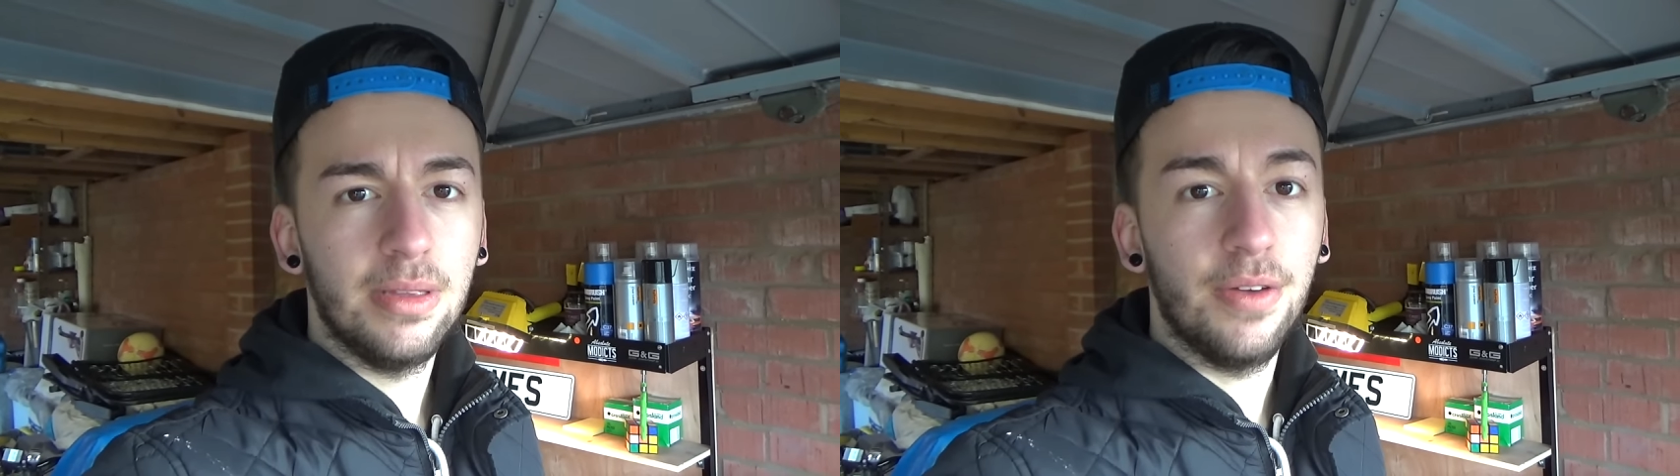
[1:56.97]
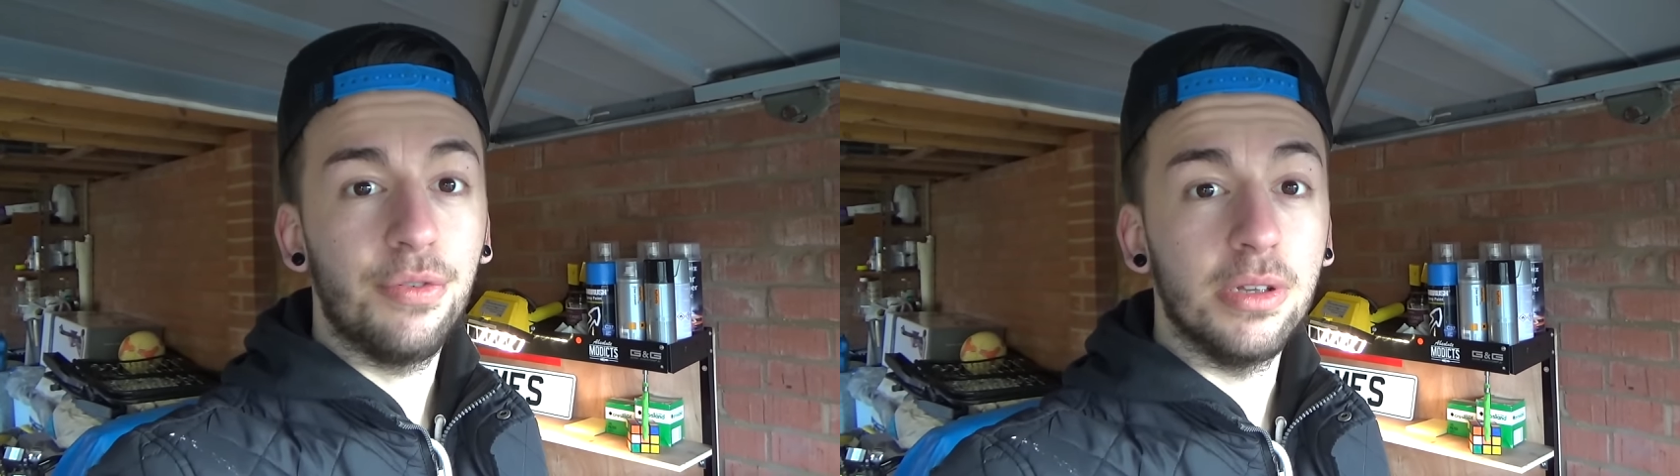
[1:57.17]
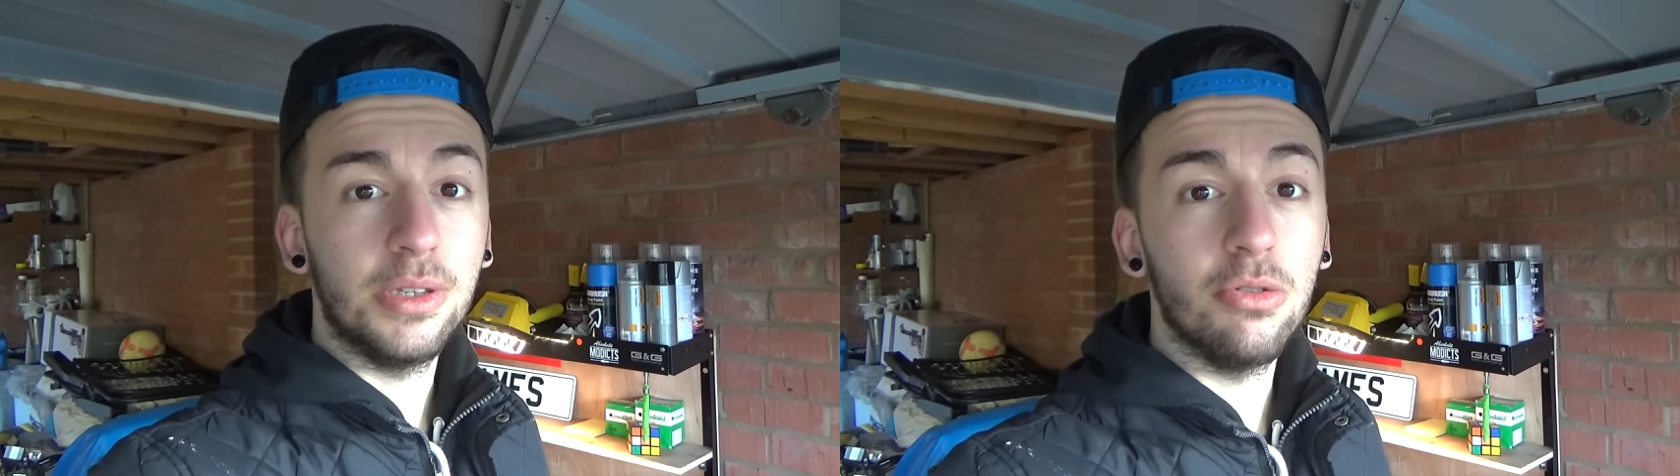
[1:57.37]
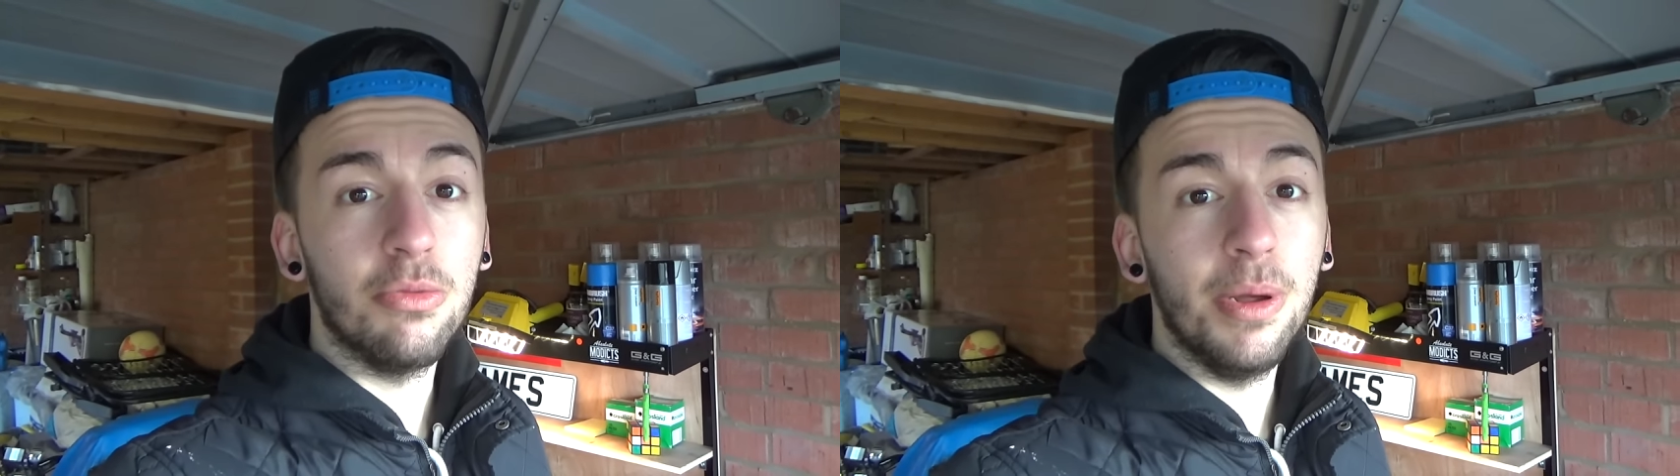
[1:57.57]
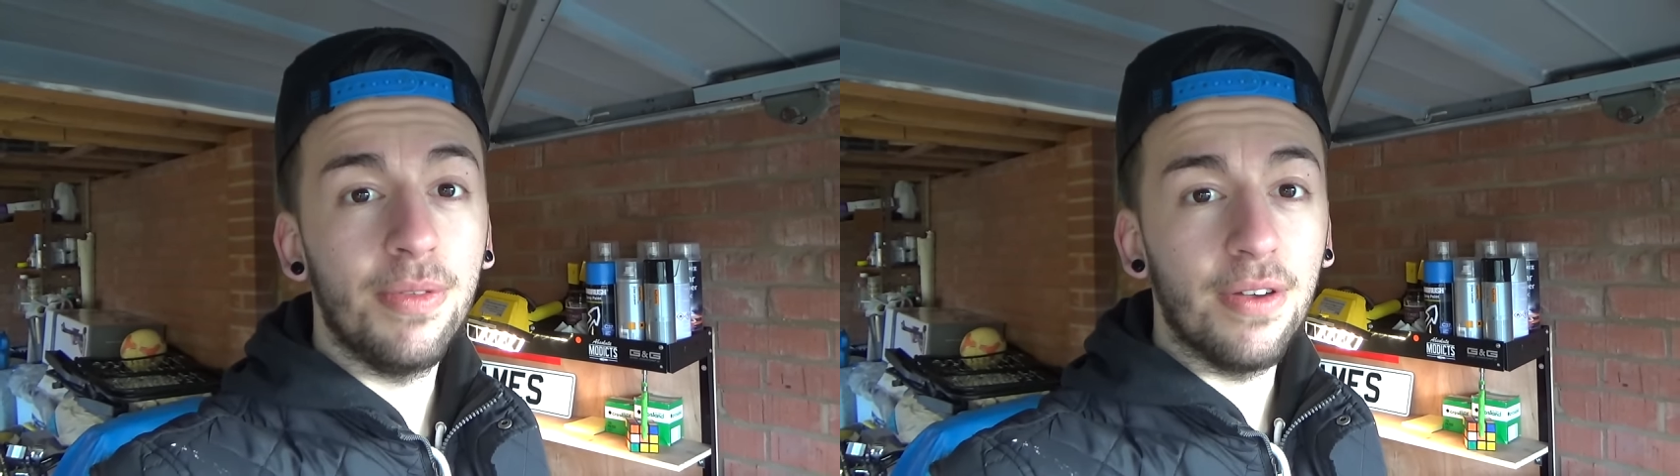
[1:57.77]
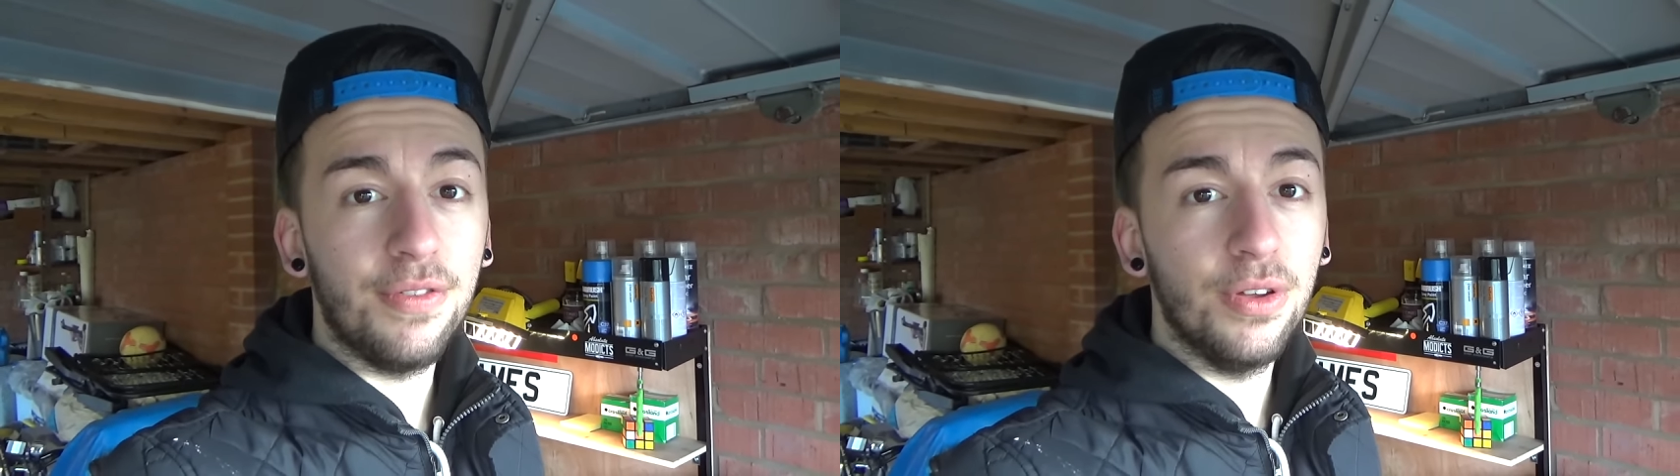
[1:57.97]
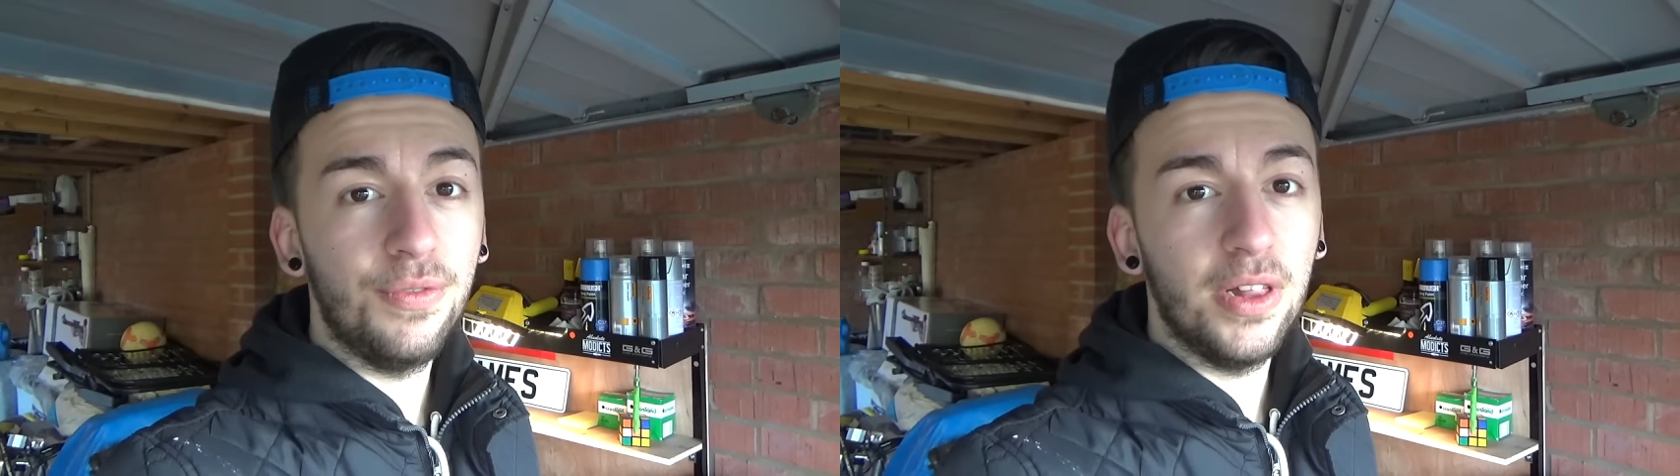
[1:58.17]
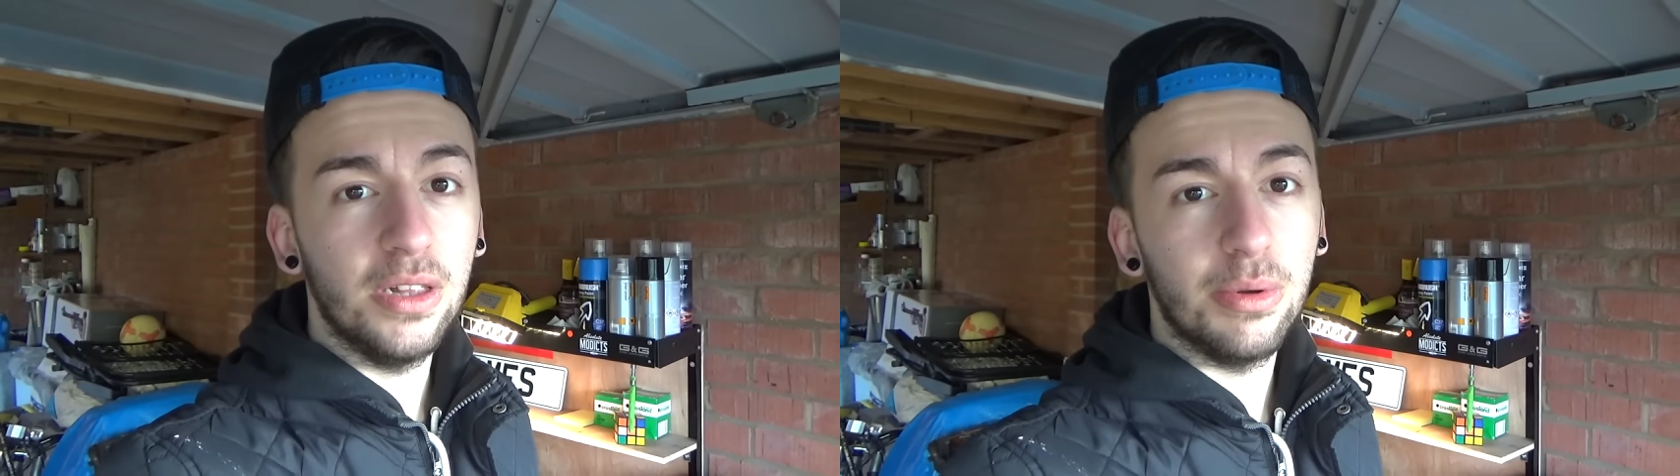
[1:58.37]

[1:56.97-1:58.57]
If we were to remove that fuel filter